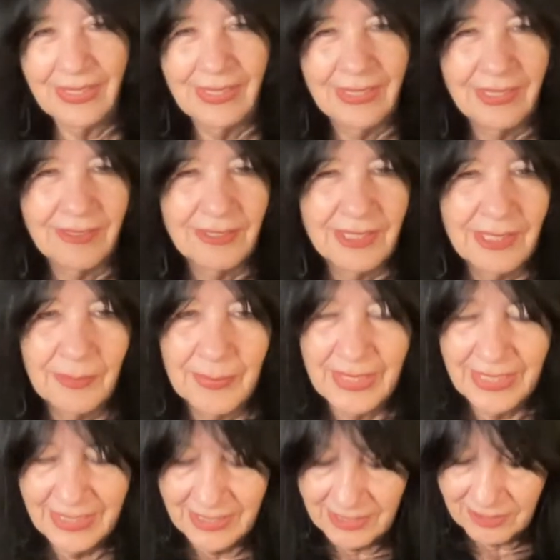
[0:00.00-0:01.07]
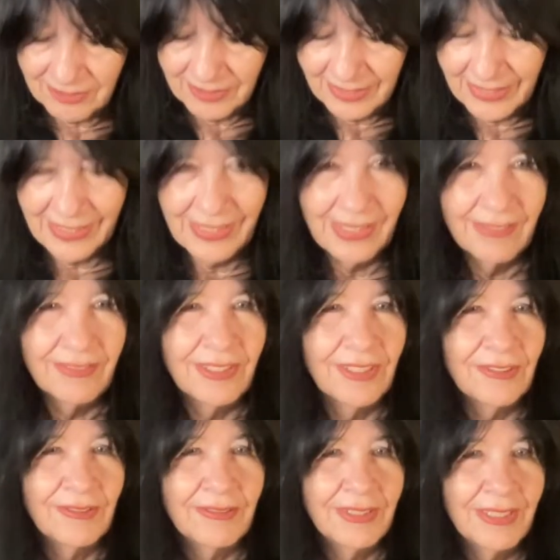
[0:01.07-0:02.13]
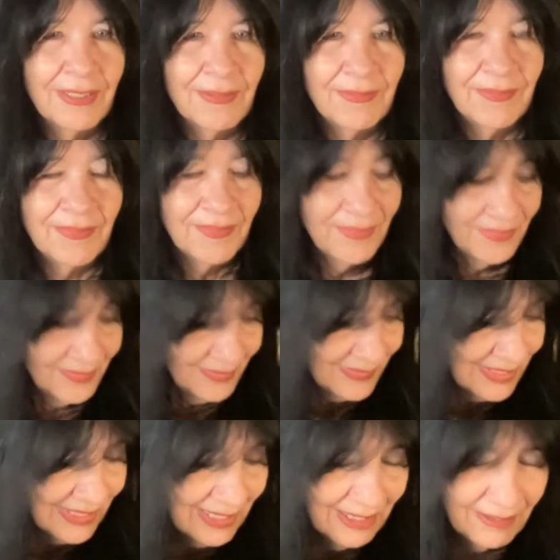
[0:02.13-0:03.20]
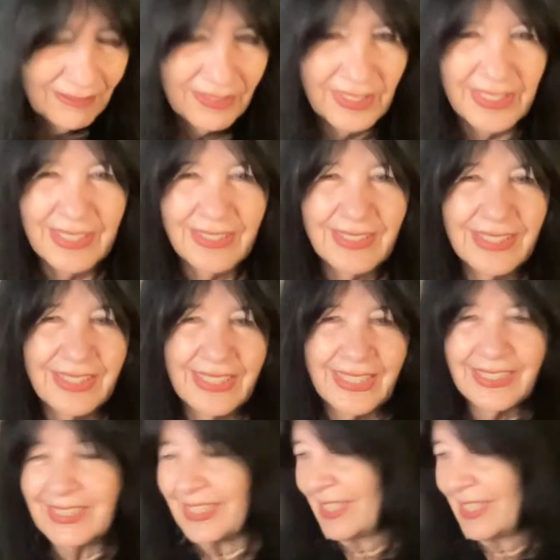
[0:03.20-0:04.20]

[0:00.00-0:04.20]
And so somebody's going to have to facilitate